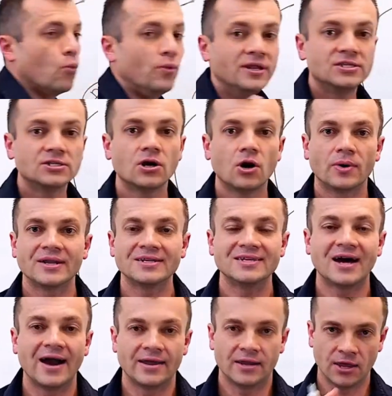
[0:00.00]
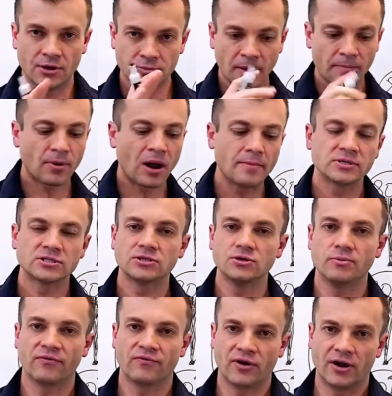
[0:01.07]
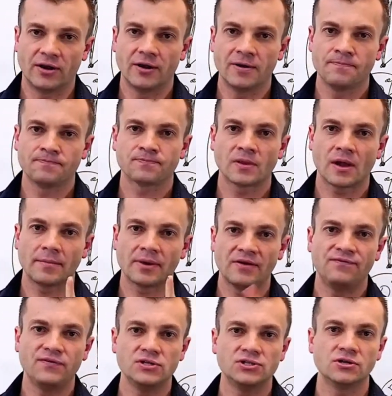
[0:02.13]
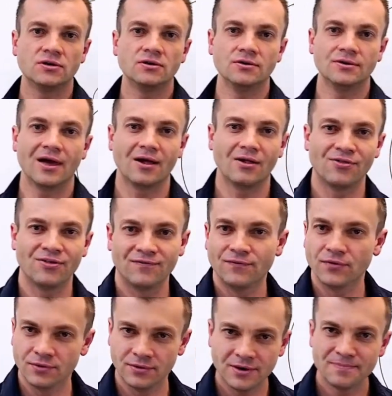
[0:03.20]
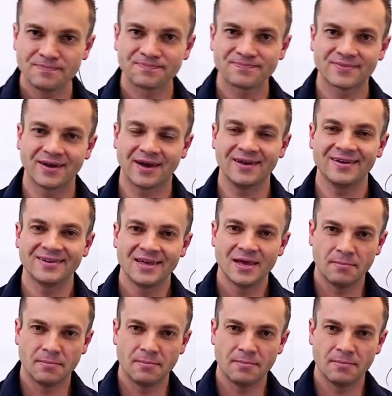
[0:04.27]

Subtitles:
We need to go on a diet. Here's my promise to you, my friend. I'm gonna feed you good, healthy food, okay?